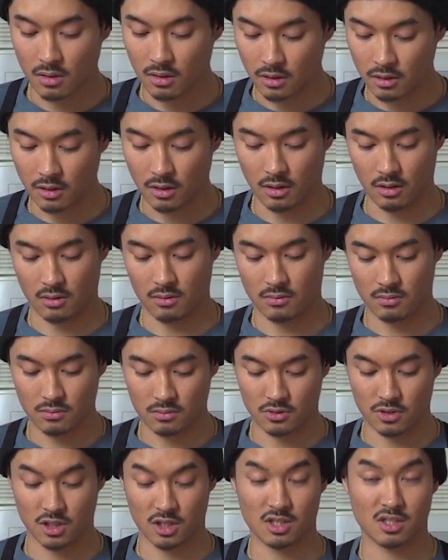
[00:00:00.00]
you know,
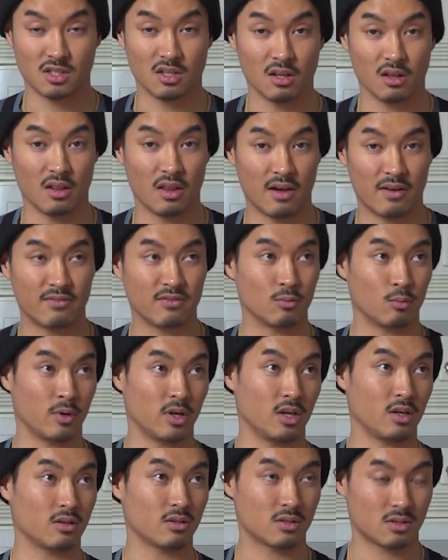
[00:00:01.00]
just the left
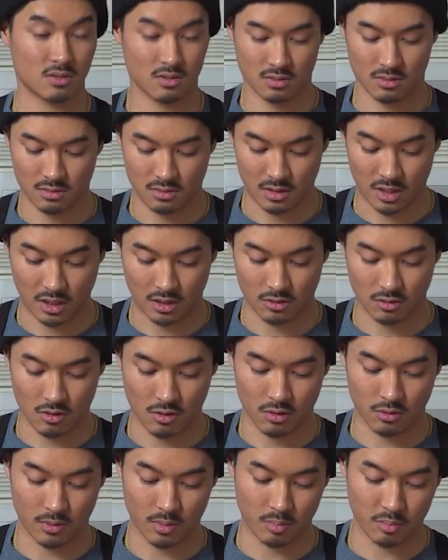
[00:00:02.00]
wings. Like you
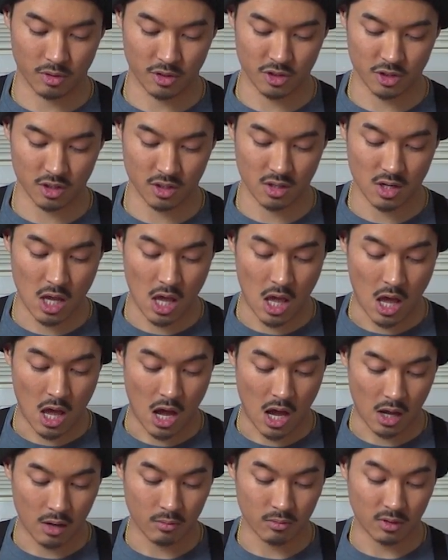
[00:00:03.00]
go to a butcher.
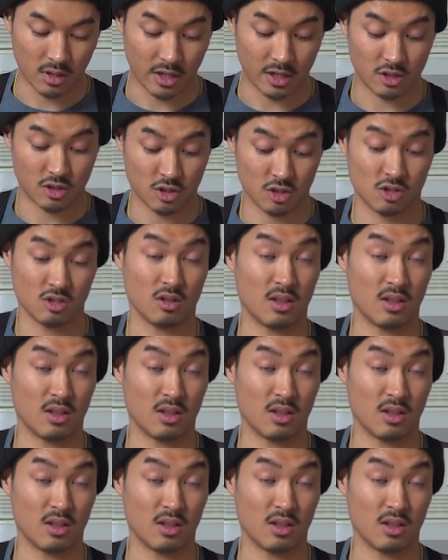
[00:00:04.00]
I would like just